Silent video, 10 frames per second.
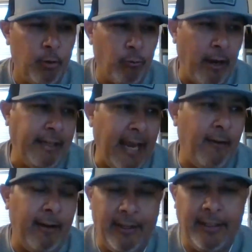Right now,
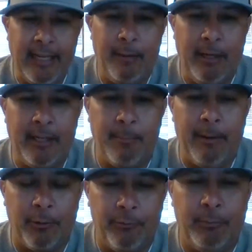I think Damien is a
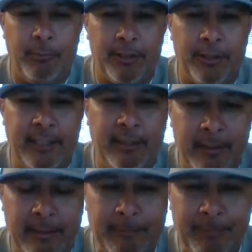better football team
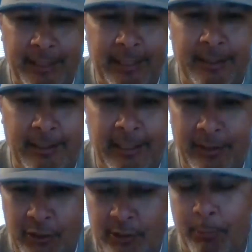in
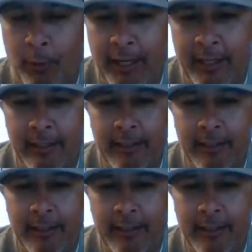the spring.